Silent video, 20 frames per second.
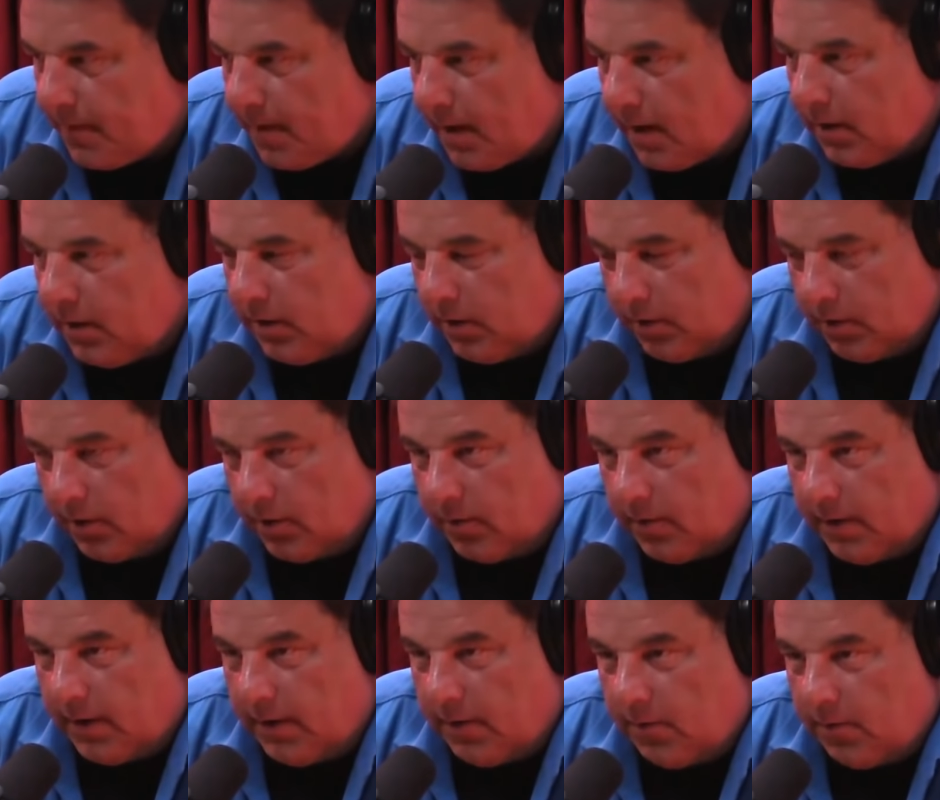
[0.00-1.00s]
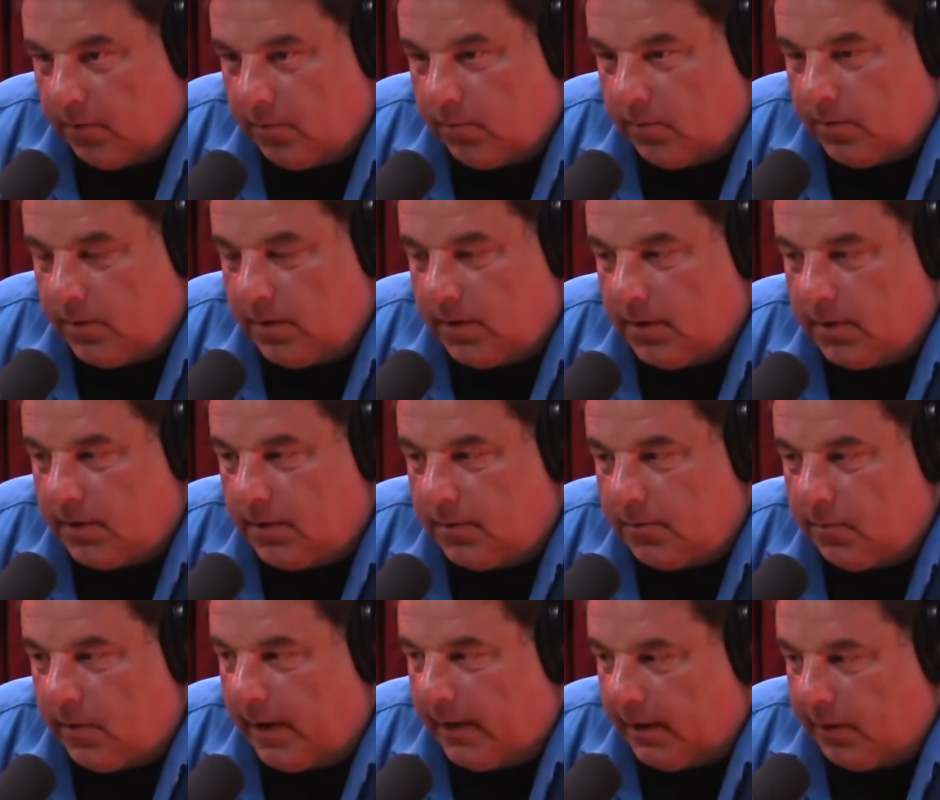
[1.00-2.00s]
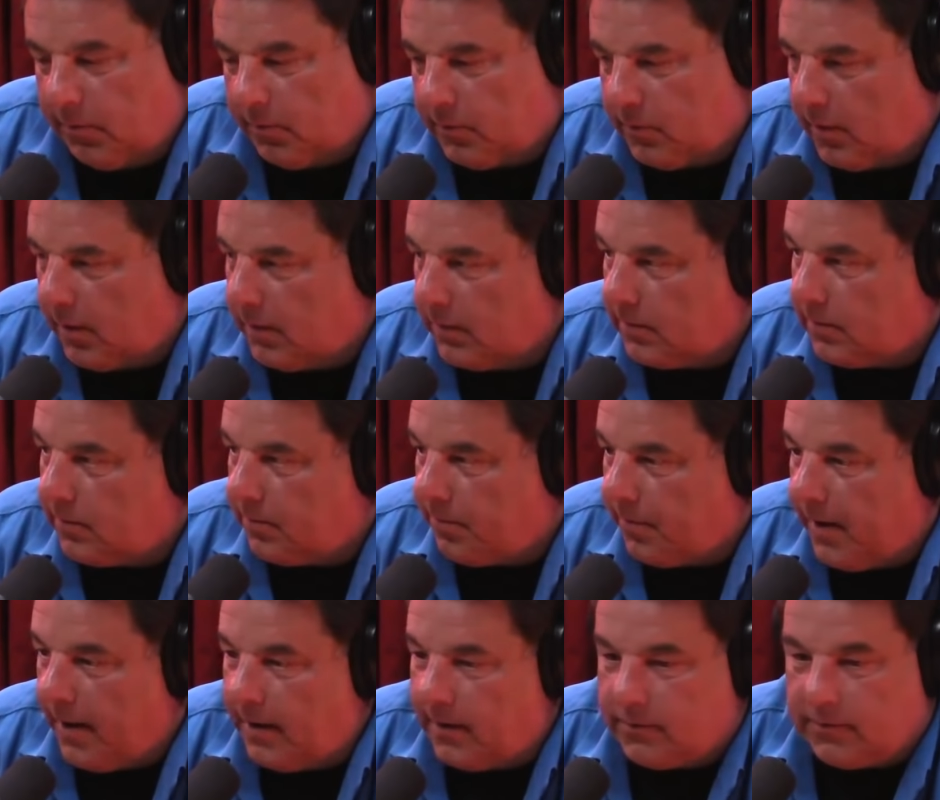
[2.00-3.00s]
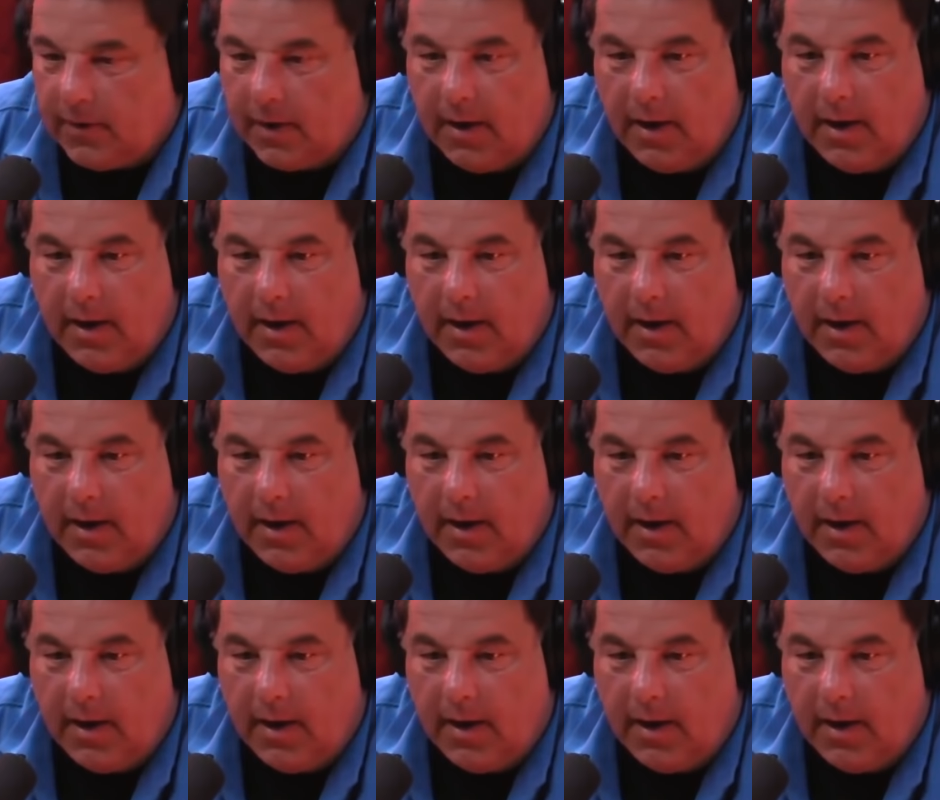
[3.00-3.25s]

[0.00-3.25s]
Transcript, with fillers: you know, uh, uh, while he was on The Sopranos.